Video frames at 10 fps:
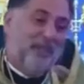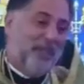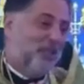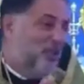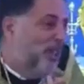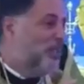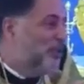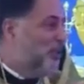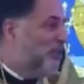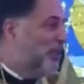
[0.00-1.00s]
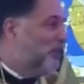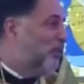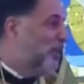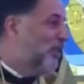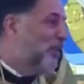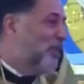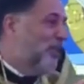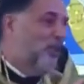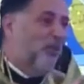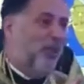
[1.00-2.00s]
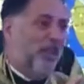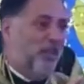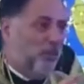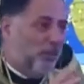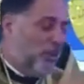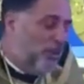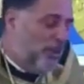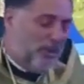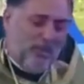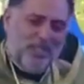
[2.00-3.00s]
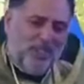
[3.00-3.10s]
It's not so much with the way you look.